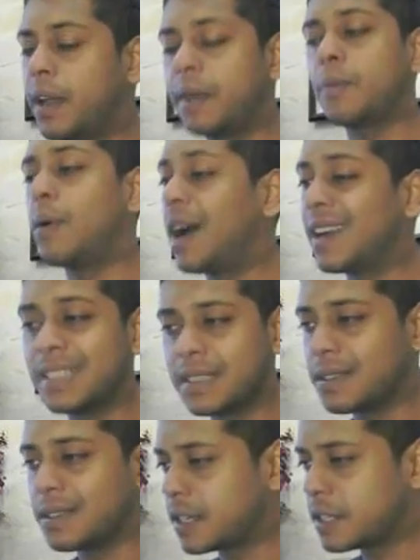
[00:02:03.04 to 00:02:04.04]
and why is it
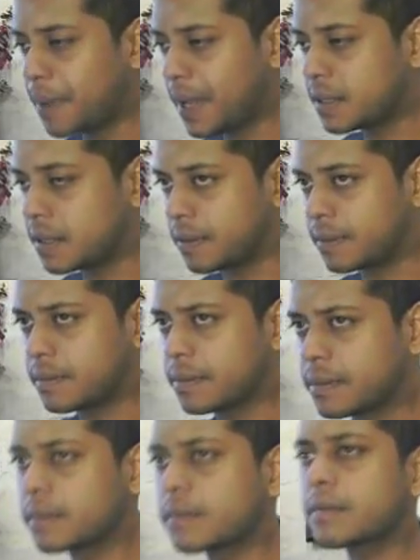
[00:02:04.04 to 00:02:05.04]
so expensive?
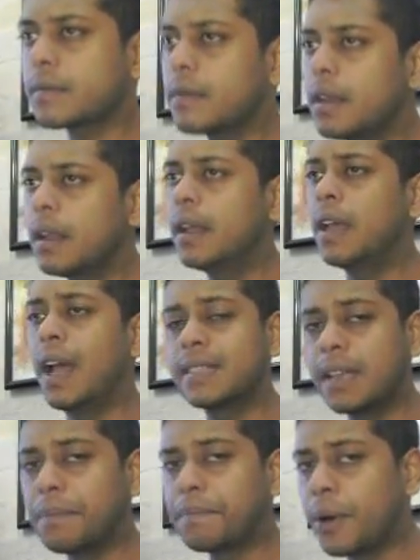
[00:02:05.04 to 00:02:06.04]
At
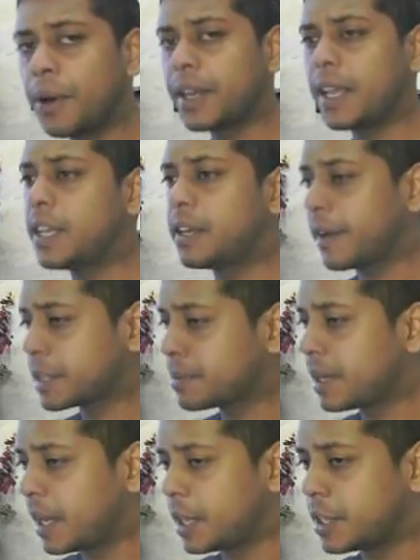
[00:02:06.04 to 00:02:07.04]
some point in your
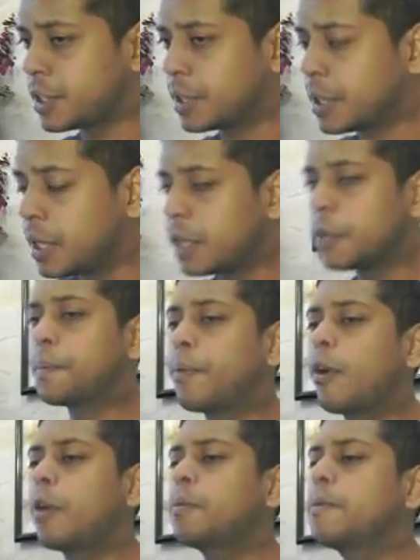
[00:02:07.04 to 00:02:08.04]
explanation, you
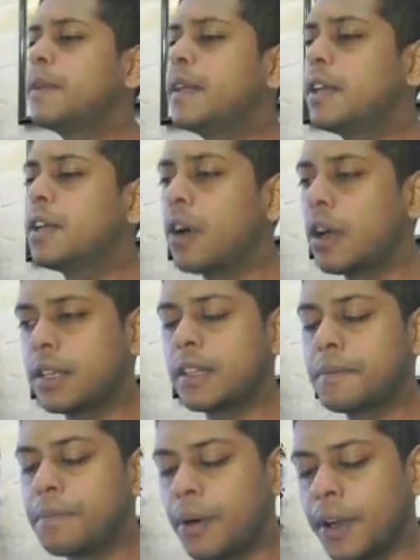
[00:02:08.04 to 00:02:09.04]
probably got to
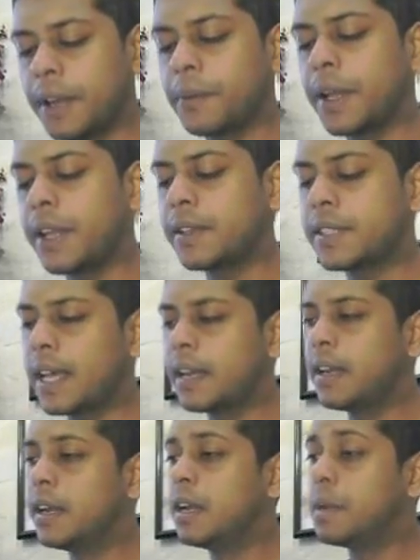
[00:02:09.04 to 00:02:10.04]
the point where you
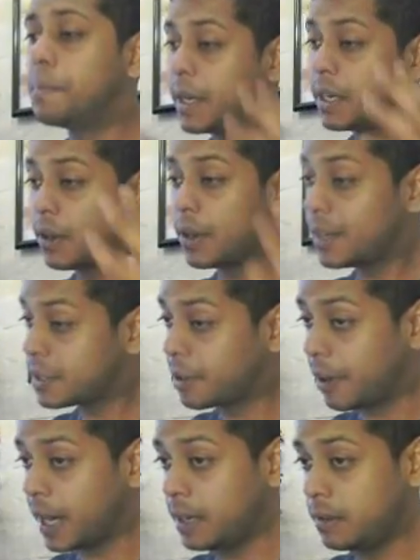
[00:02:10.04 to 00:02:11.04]
said, Bitcoin is
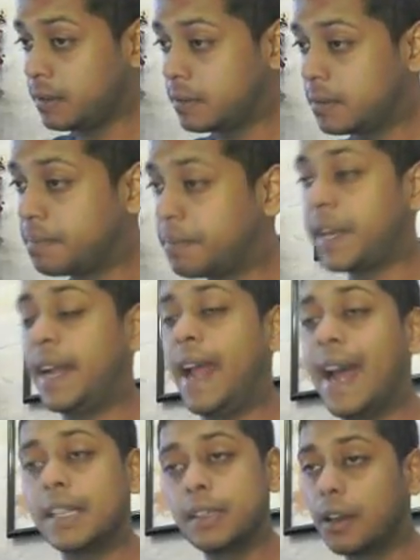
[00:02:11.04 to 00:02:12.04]
great, but it
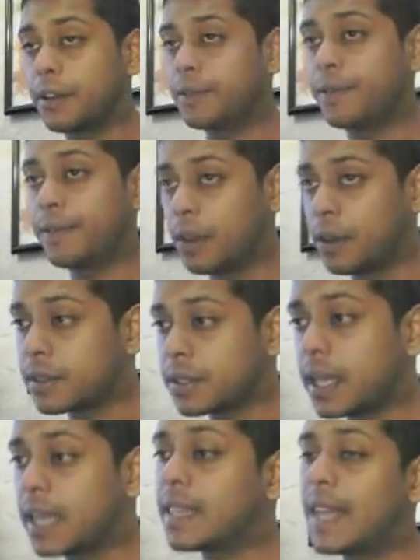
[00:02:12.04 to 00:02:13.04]
has a lot of
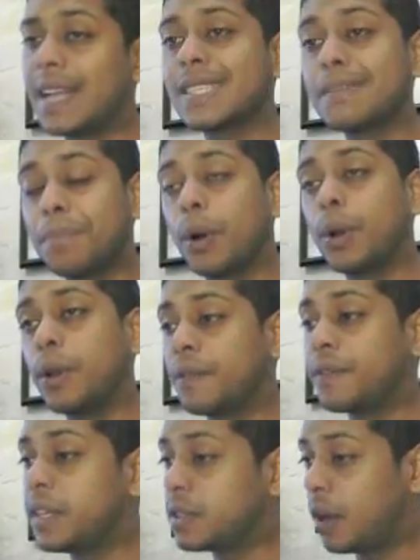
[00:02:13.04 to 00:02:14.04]
flaws. And that's the point
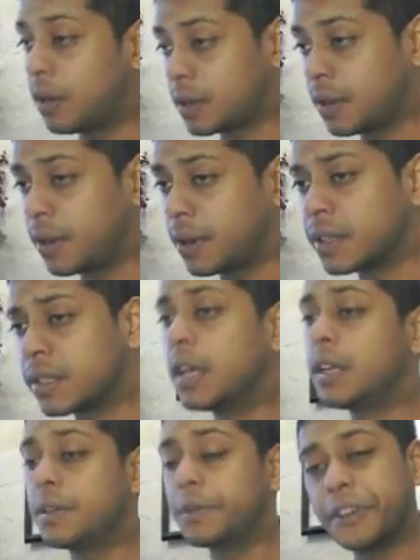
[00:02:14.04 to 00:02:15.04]
of these altcoins,
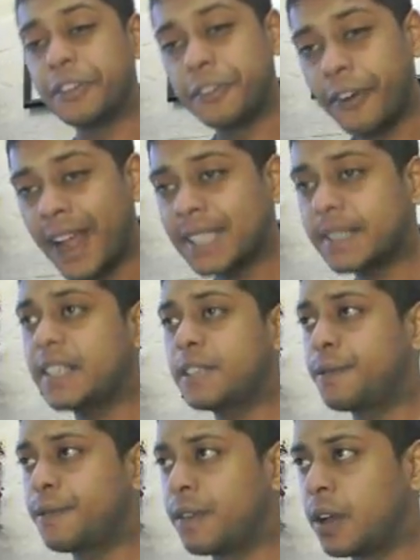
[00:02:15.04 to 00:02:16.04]
to address
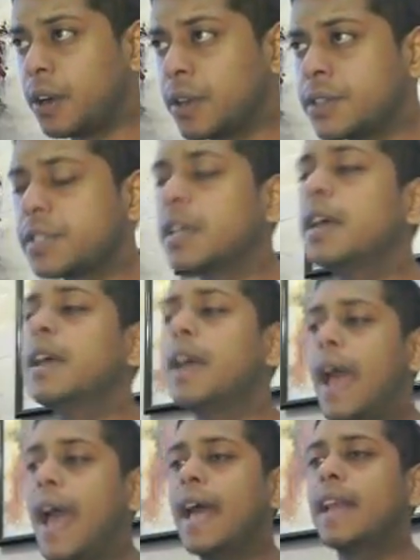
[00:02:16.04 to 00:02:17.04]
these flaws
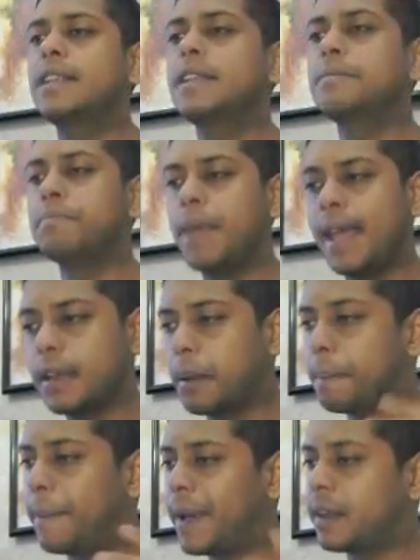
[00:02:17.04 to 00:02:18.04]
and to make
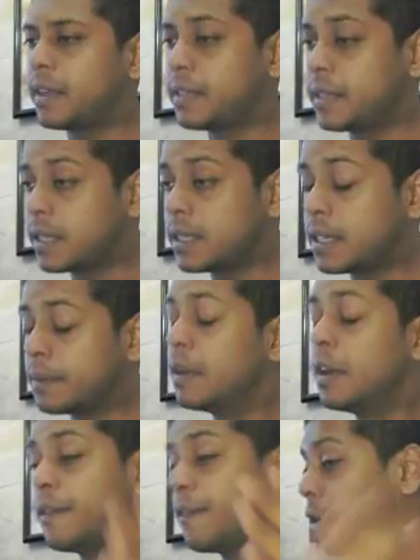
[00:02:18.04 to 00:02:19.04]
a better system
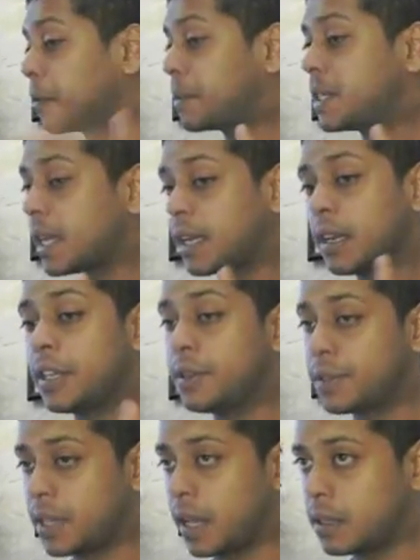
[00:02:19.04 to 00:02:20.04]
for a particular
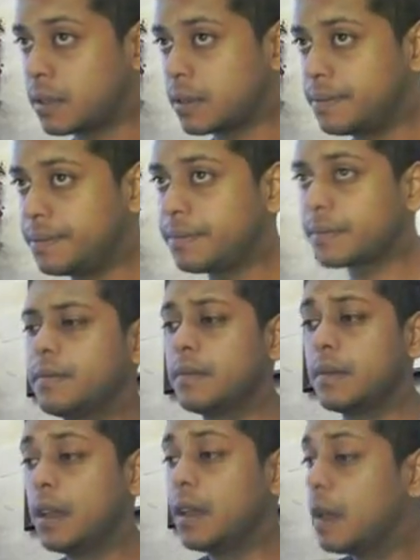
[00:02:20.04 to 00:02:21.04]
use case.
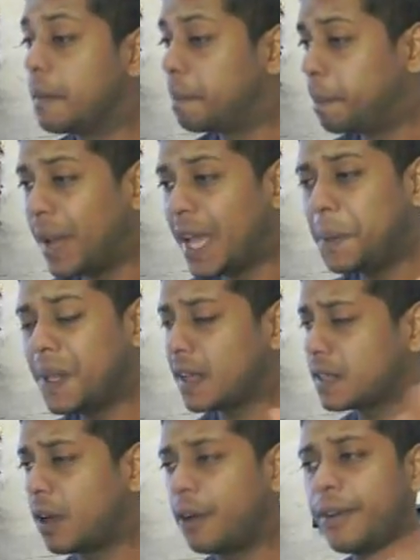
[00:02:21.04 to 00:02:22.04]
Maybe
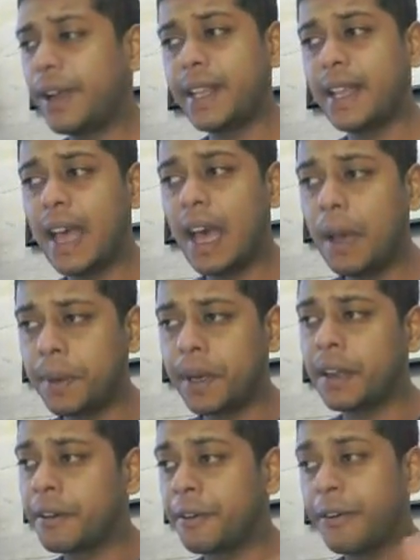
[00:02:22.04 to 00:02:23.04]
that's already
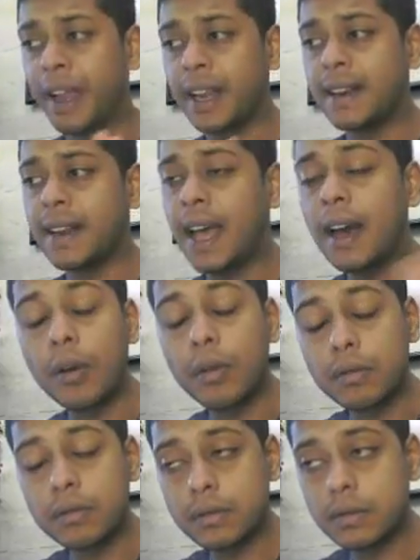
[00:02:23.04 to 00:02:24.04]
happening right now.
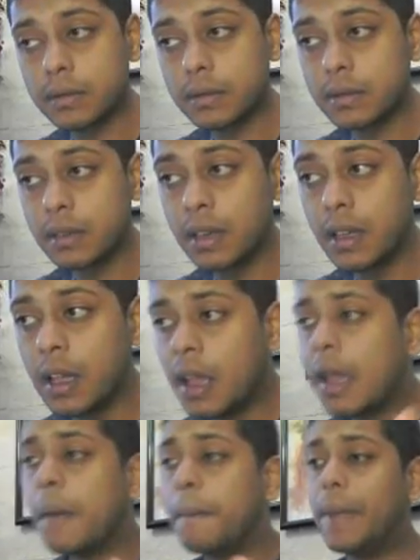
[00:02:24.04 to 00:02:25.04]

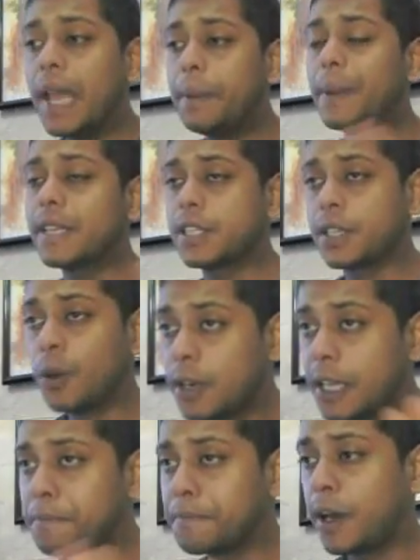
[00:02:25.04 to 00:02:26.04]
Maybe it's
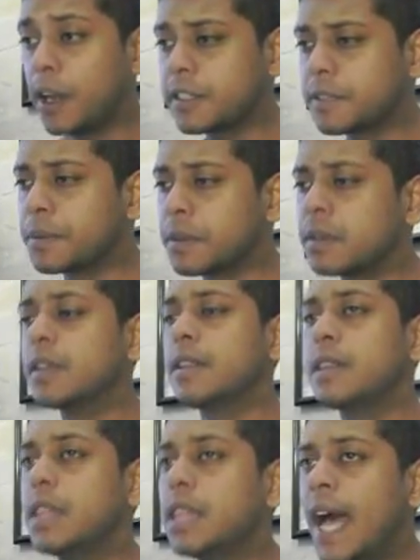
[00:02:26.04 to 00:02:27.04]
totally possible
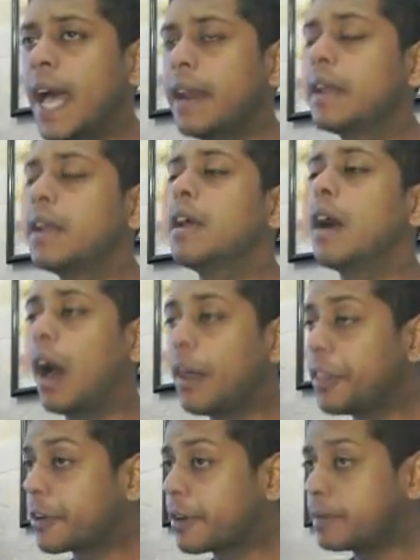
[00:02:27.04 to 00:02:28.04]
that
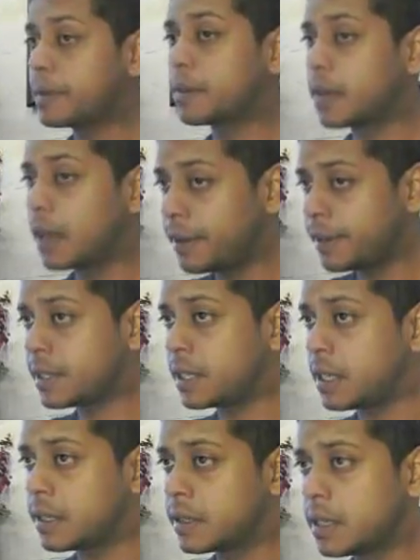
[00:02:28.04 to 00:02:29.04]
other
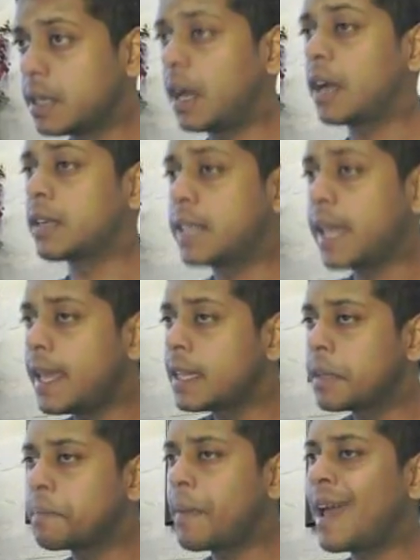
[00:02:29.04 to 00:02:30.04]
cryptocurrencies are
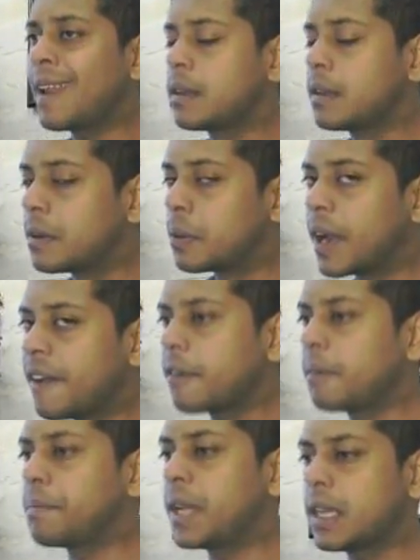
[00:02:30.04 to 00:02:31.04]
taking the mantle away
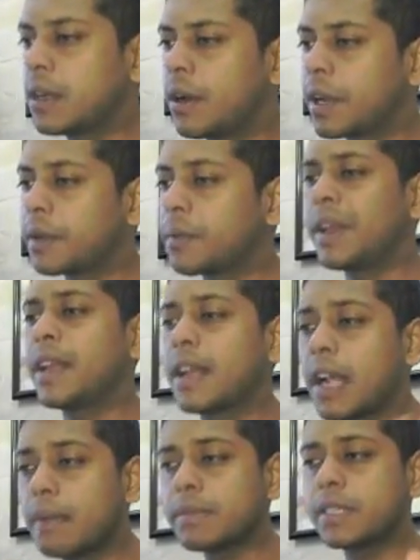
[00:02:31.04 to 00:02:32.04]
from Bitcoin when it
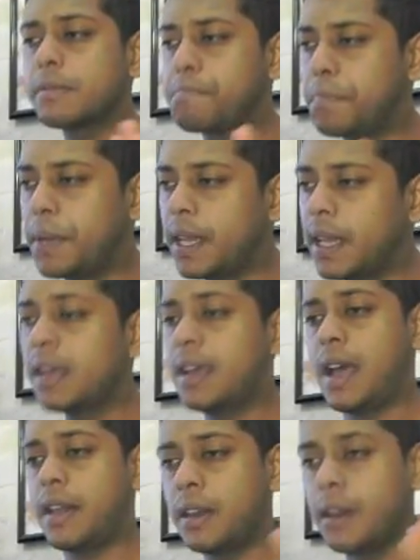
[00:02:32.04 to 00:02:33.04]
comes to being
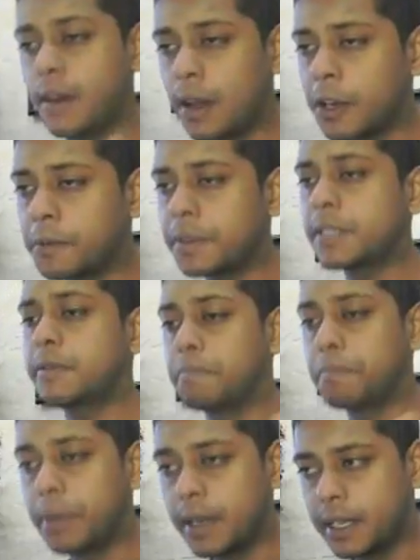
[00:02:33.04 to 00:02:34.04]
an anonymous
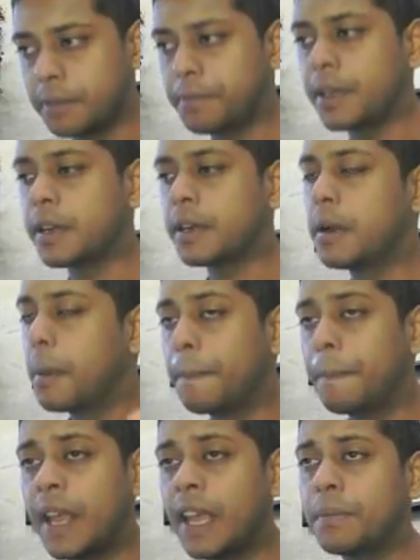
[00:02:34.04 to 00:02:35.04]
peer-to-peer
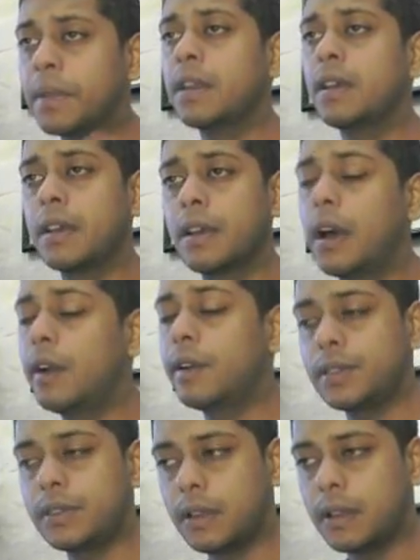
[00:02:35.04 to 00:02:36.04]
payment
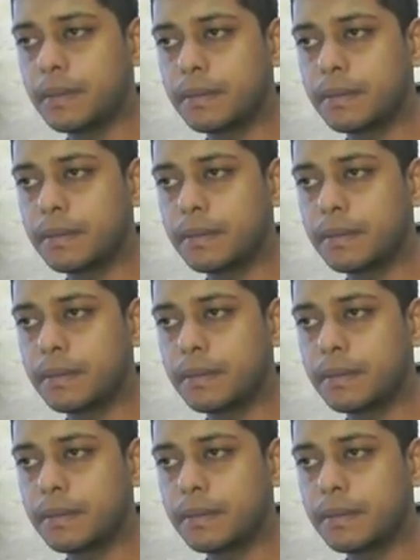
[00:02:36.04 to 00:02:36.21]
currency.